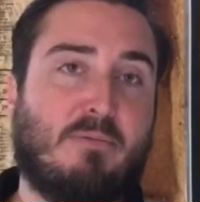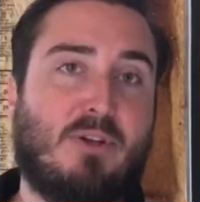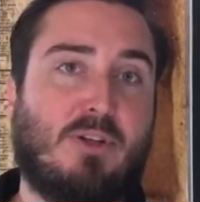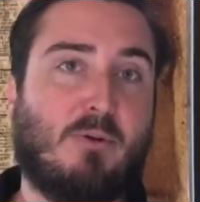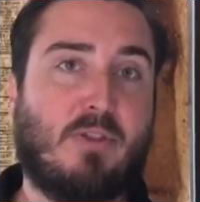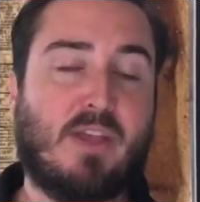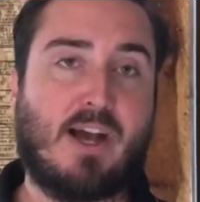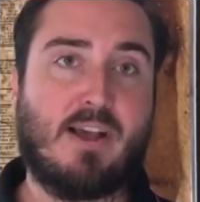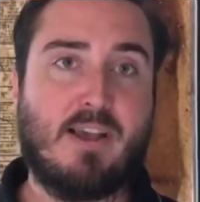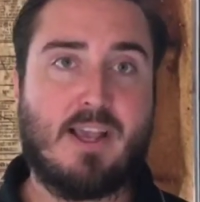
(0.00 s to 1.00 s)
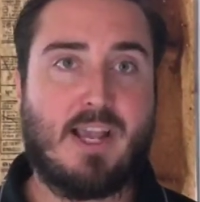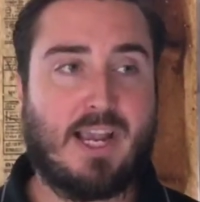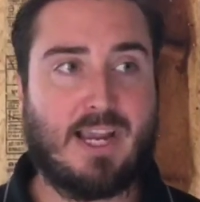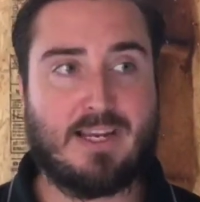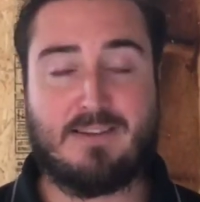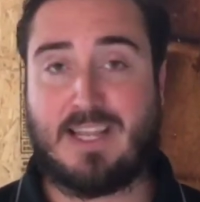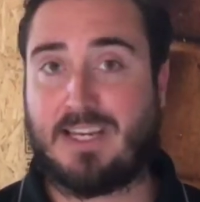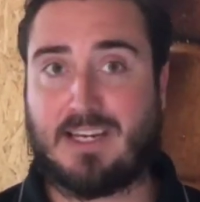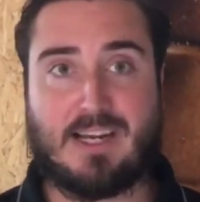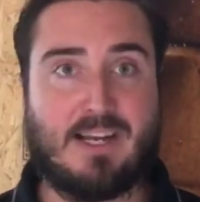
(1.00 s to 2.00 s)
familiar with that, and they
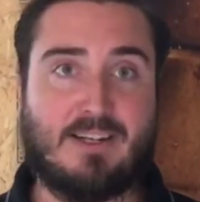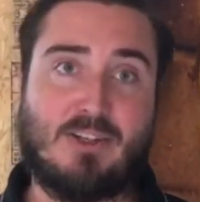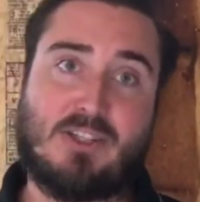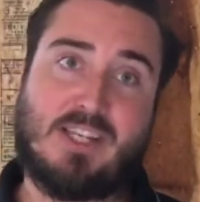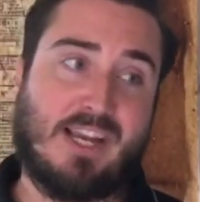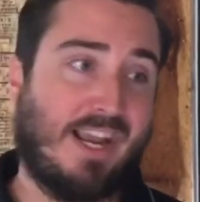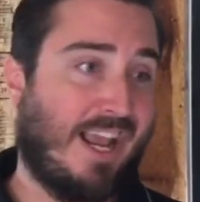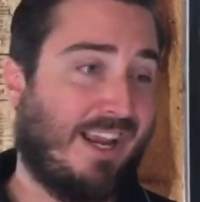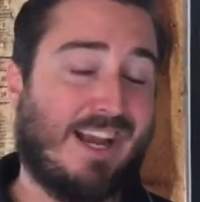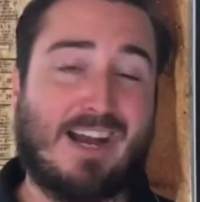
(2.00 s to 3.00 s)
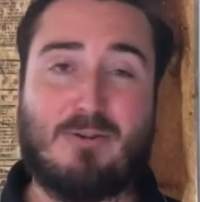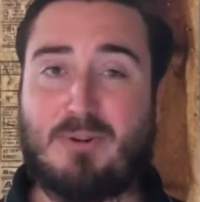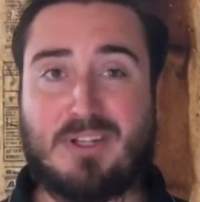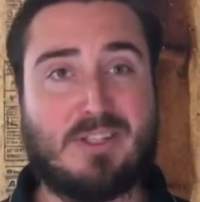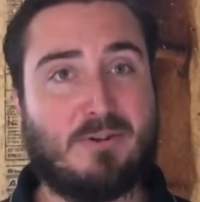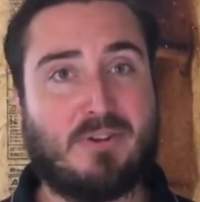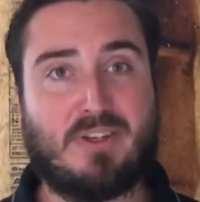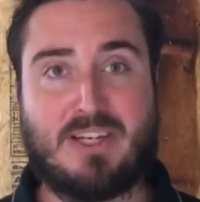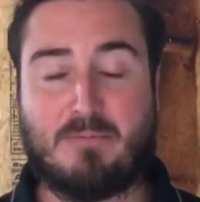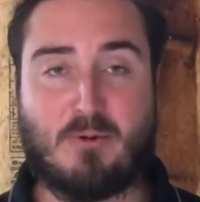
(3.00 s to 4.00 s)
can kind of just say, hey, I don't want to deal
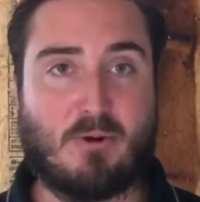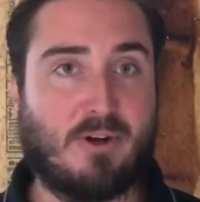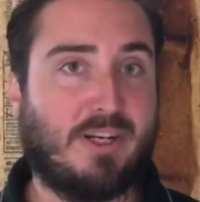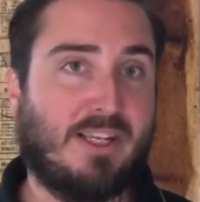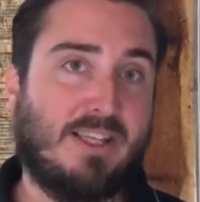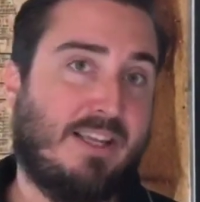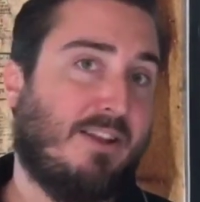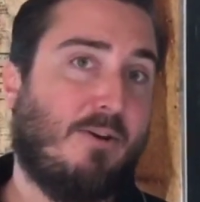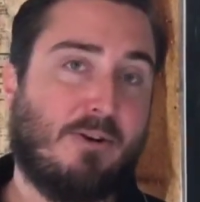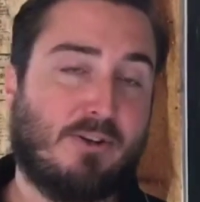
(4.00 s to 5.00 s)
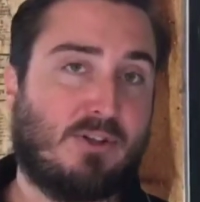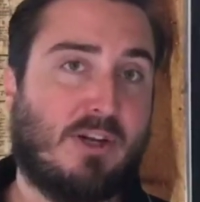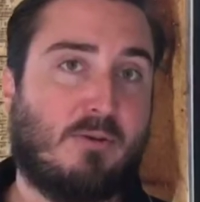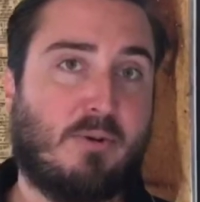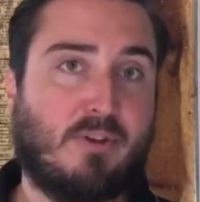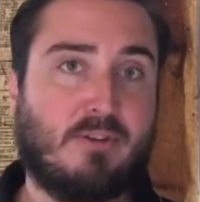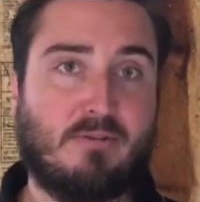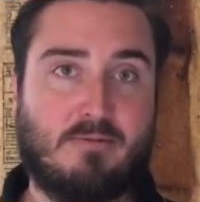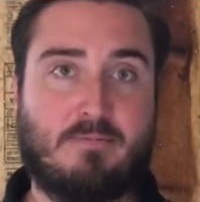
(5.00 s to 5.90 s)
with it anymore, and then the owner's stuck with it.